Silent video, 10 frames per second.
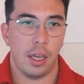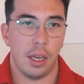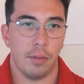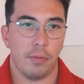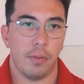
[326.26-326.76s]

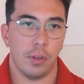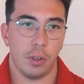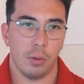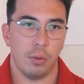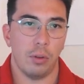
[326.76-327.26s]
if
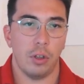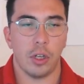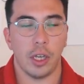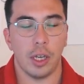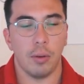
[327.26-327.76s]
you're
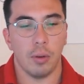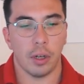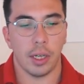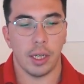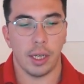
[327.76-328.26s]
looking at
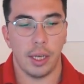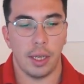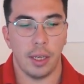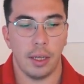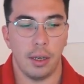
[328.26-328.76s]
working
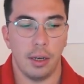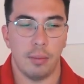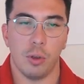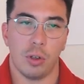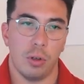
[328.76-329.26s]
in
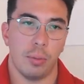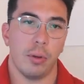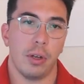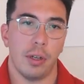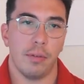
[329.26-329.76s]
a more
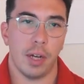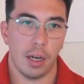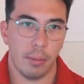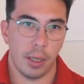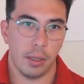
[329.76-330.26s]
corporate
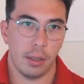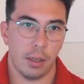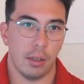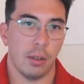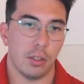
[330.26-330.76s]
environment,
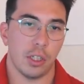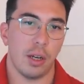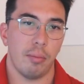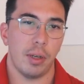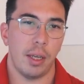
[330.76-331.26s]
in a larger
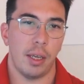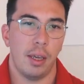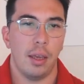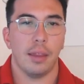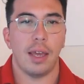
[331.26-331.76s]
company,
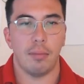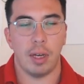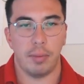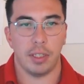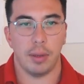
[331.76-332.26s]
that
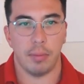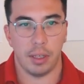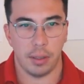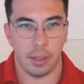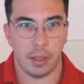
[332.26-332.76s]
might be
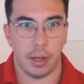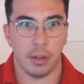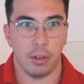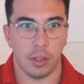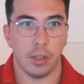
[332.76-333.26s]
something that they
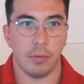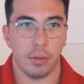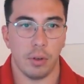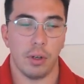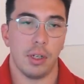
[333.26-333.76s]
are looking
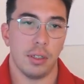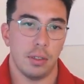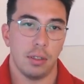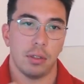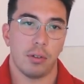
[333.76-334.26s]
for is
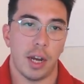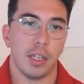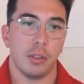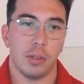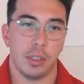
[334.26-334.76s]
this
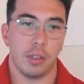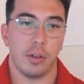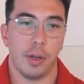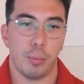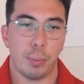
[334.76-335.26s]
graduate
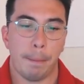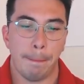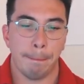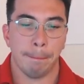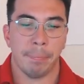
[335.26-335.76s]
degree.
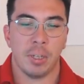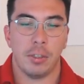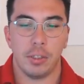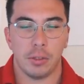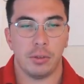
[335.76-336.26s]

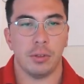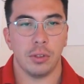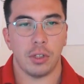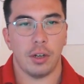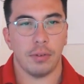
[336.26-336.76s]
These
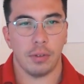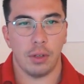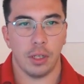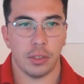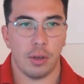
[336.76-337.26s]
schools
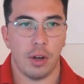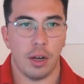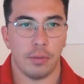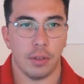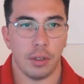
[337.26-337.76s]
also
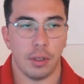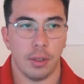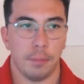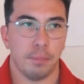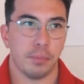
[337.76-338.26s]

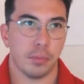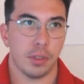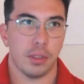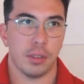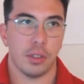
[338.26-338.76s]
offer
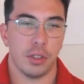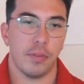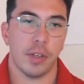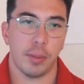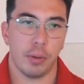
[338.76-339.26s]

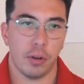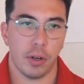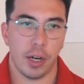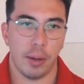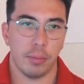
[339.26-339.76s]
certificate
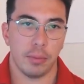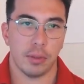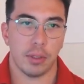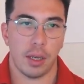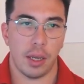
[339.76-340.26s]

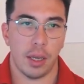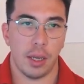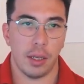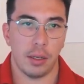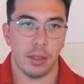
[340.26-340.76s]
programs
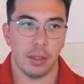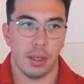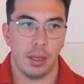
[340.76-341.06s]
and